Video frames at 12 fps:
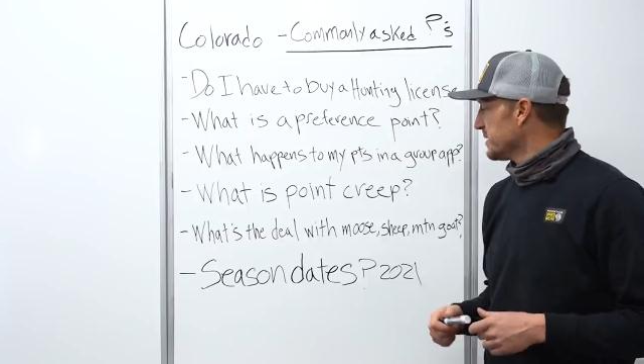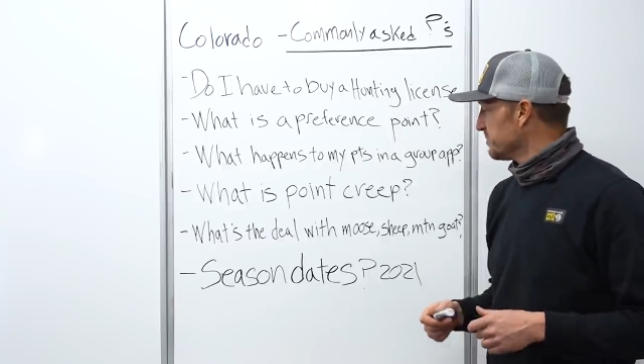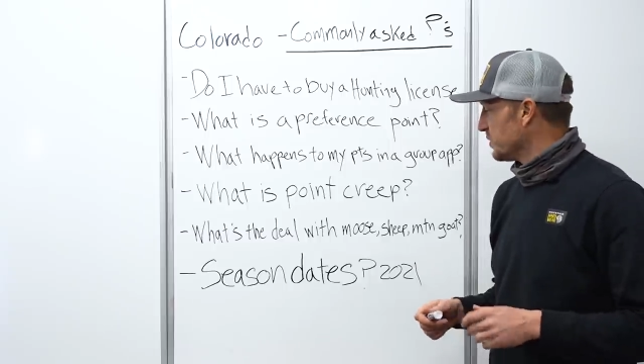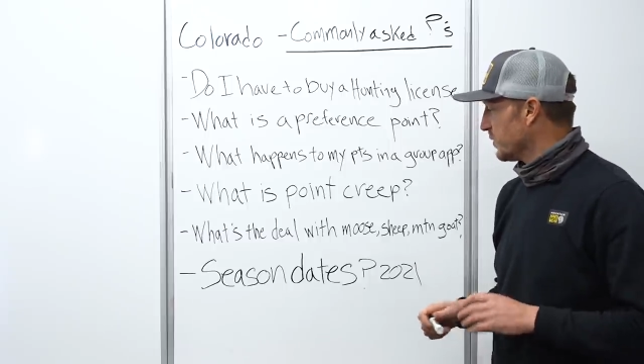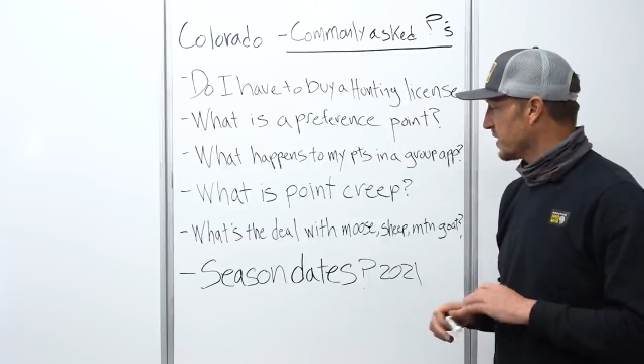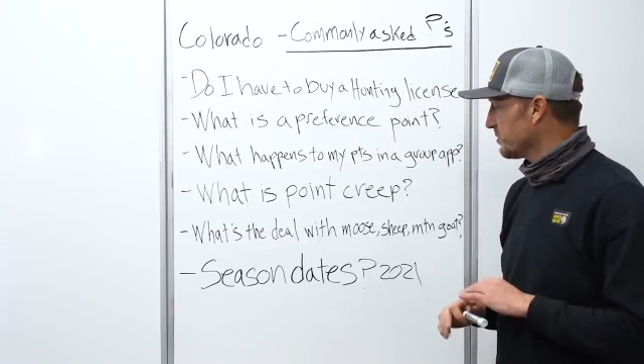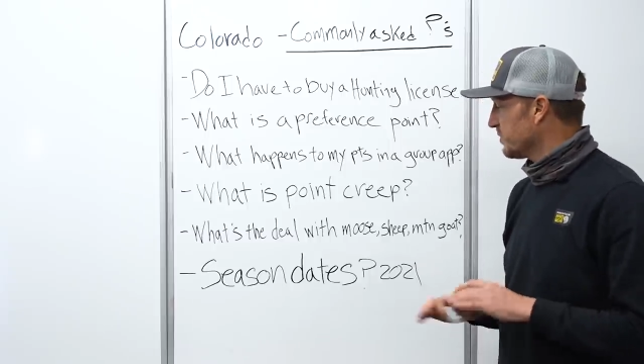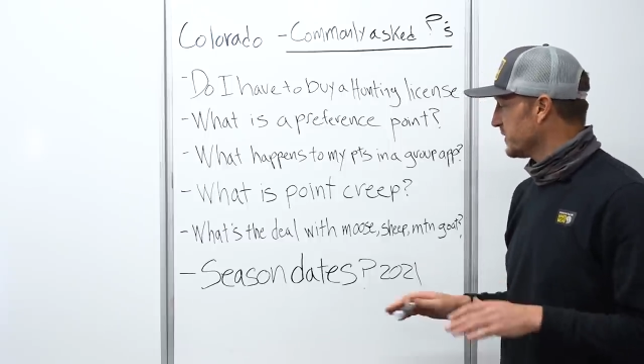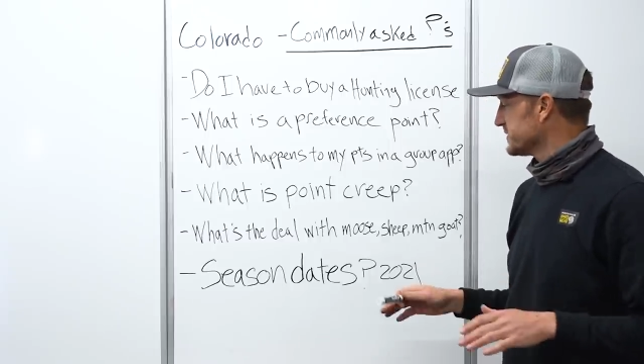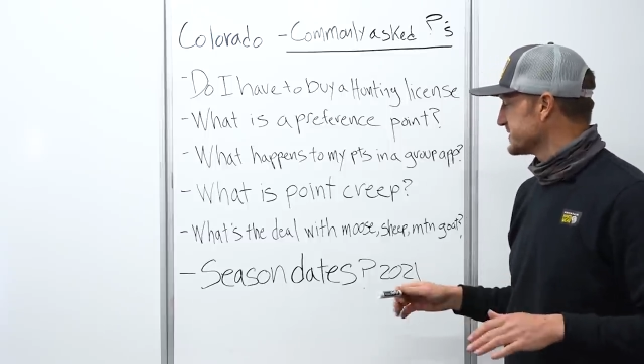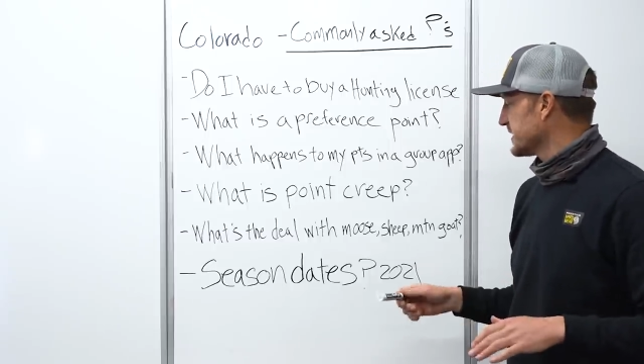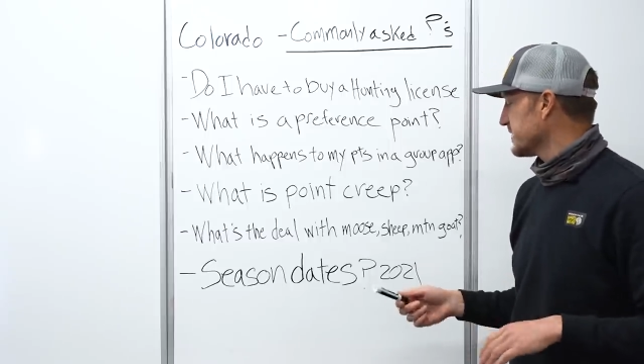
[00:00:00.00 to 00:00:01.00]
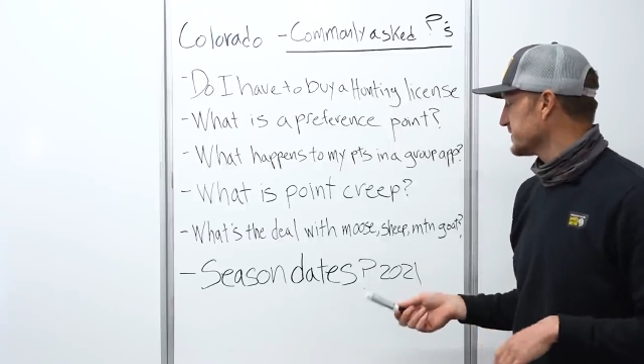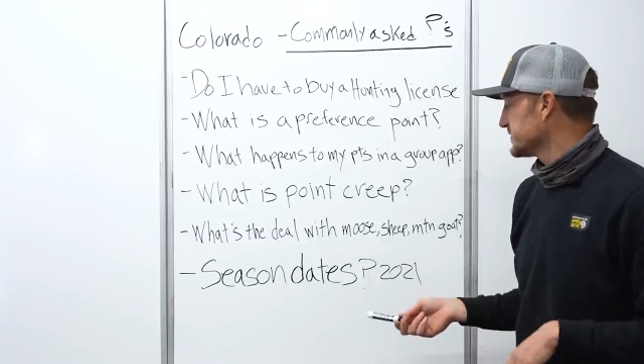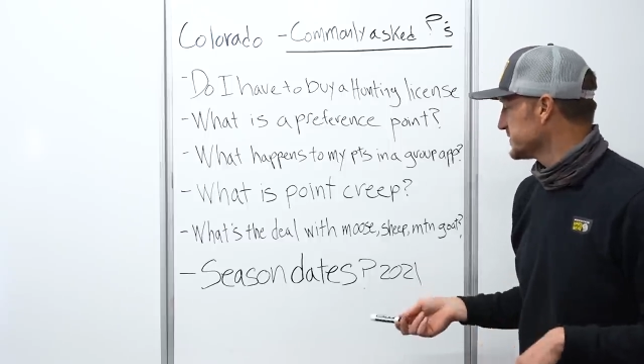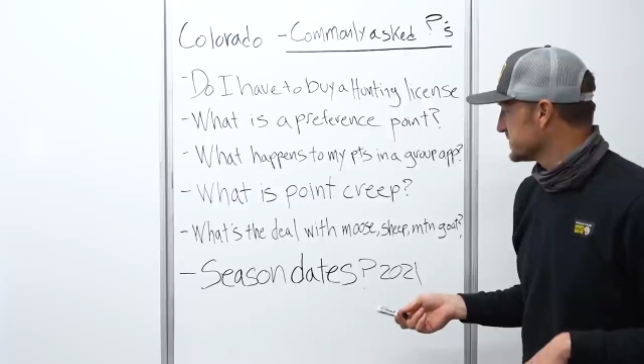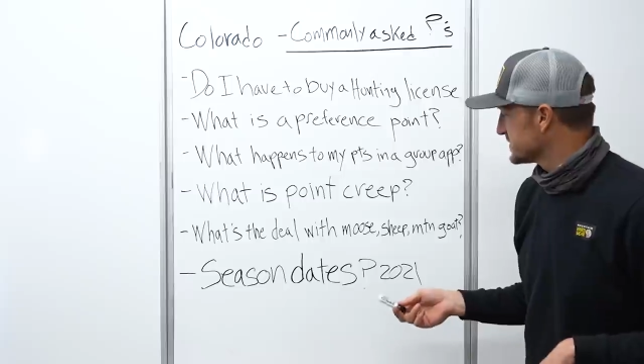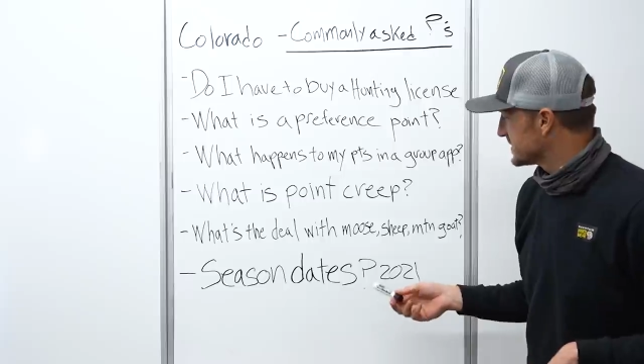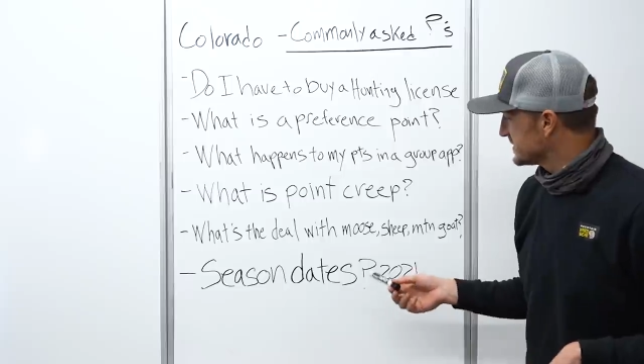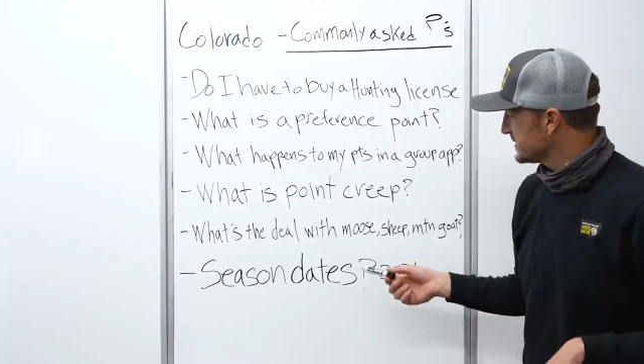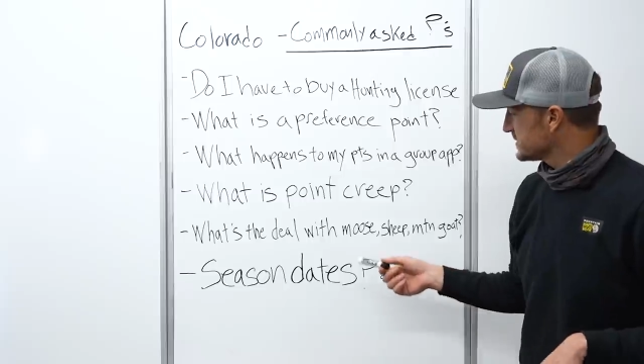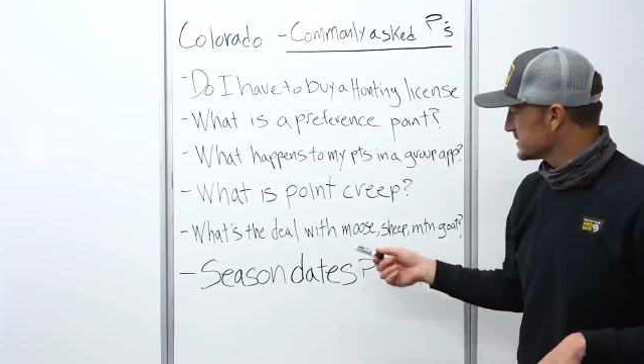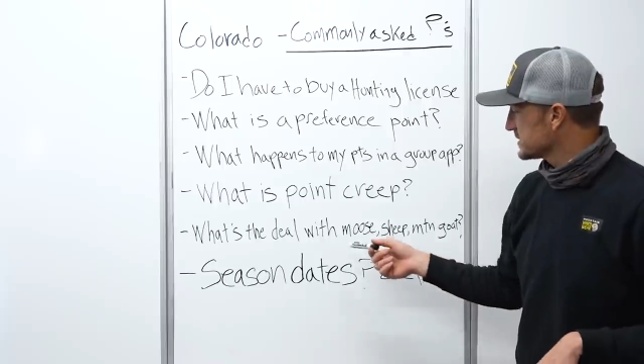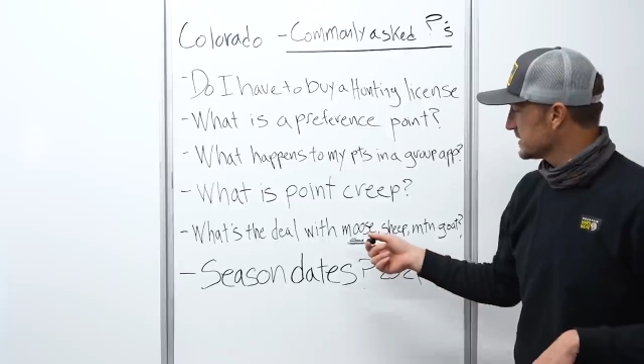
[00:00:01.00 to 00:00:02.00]
But what it boils down to is
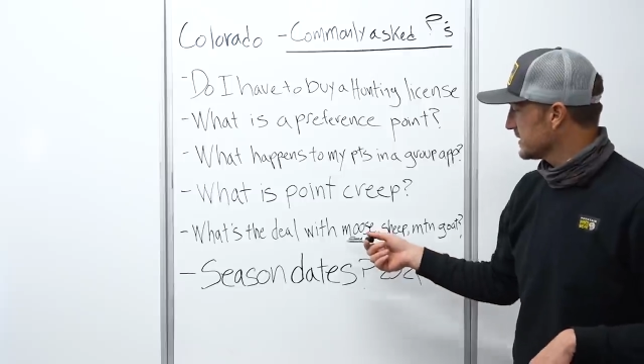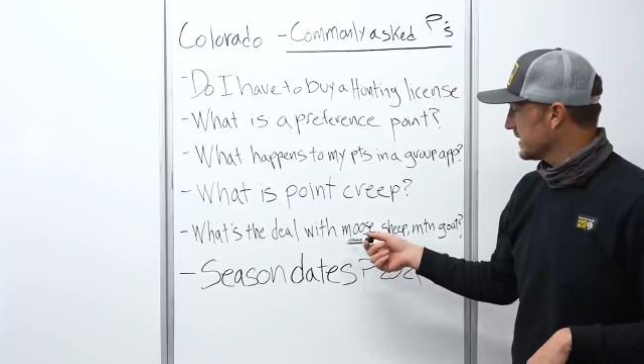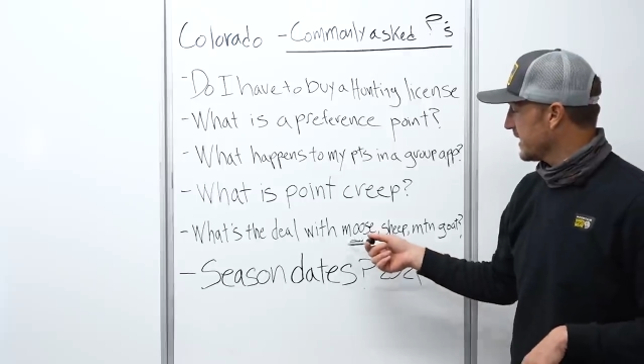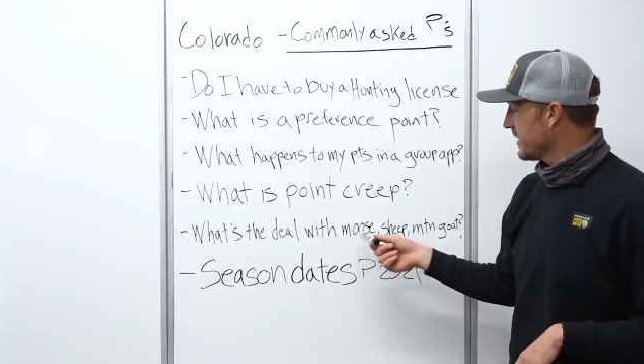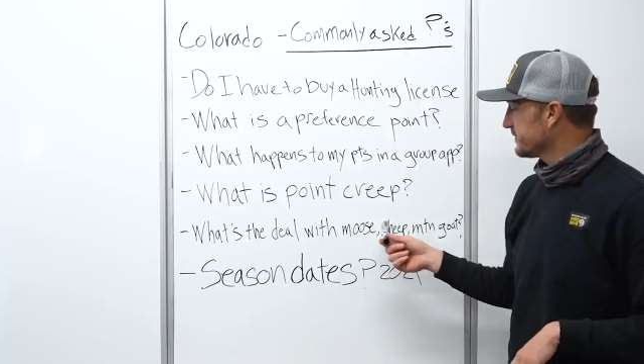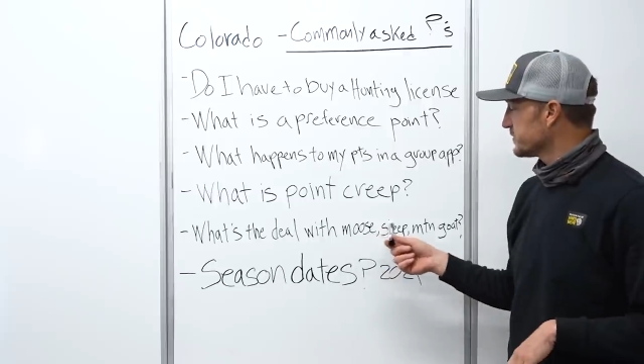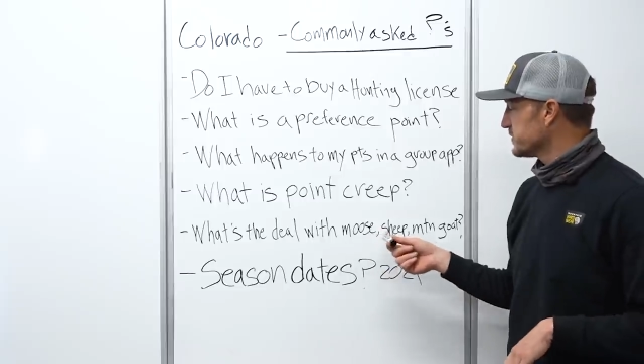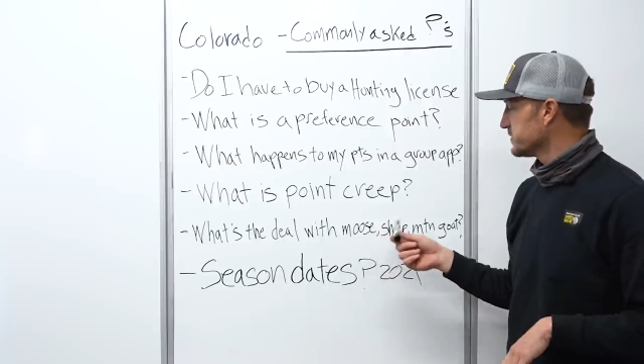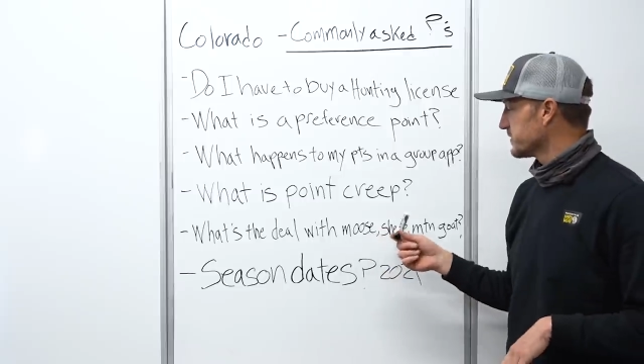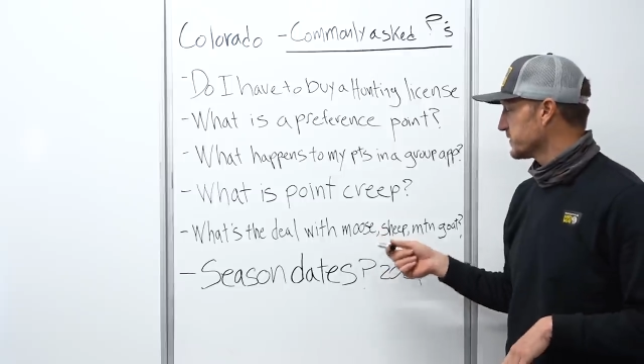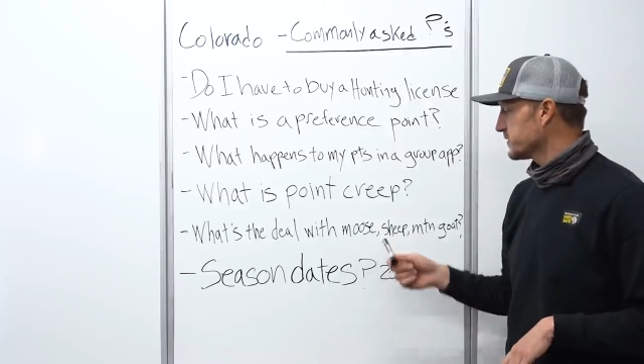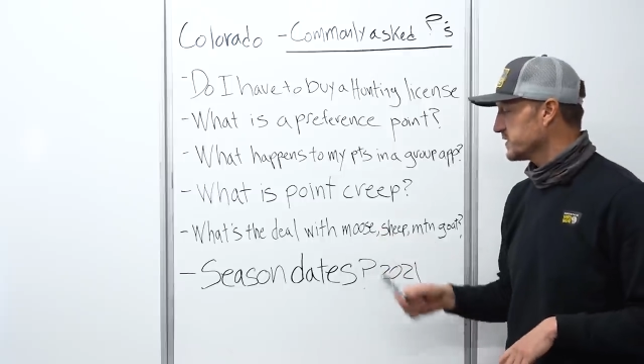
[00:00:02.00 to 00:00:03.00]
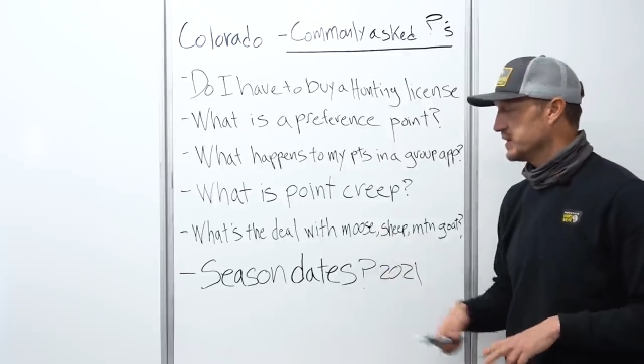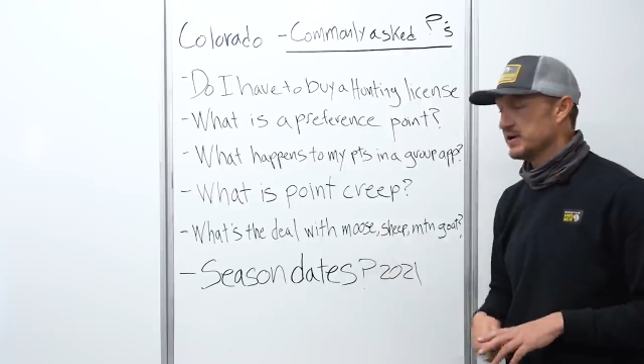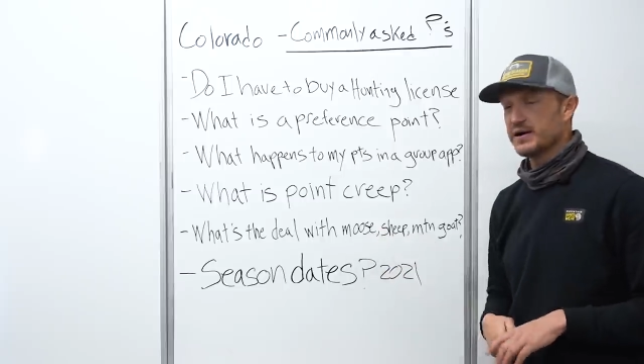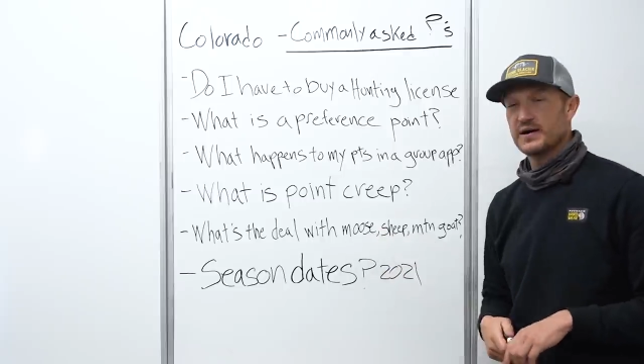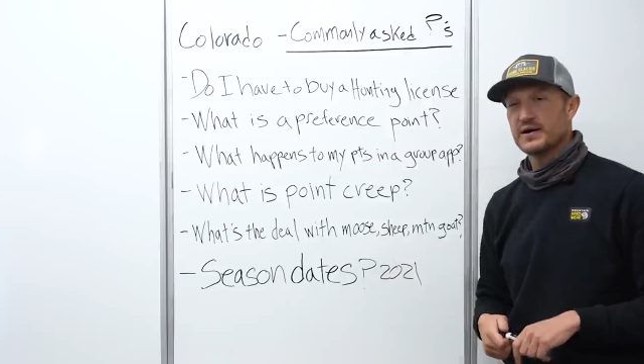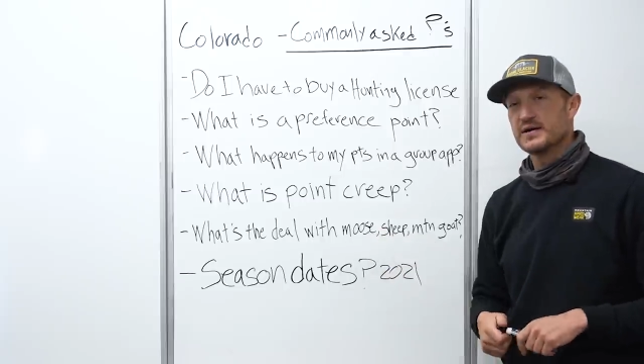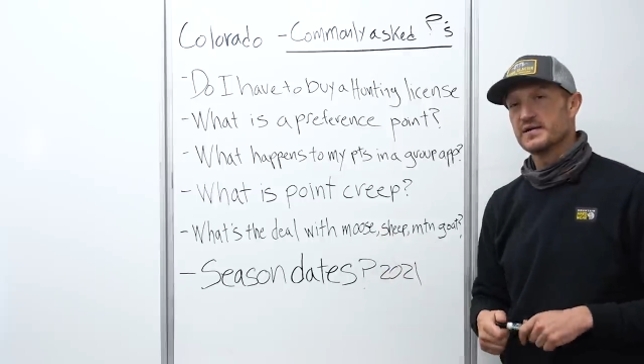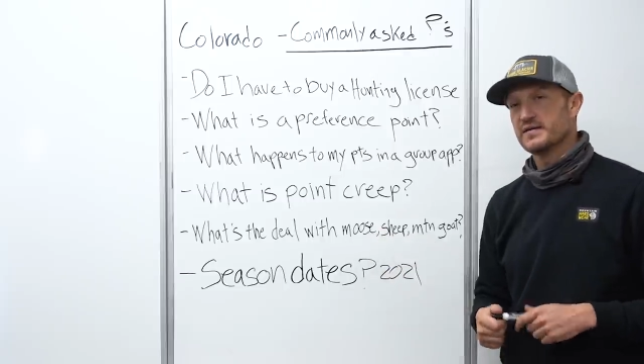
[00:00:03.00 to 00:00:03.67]
essentially after your third year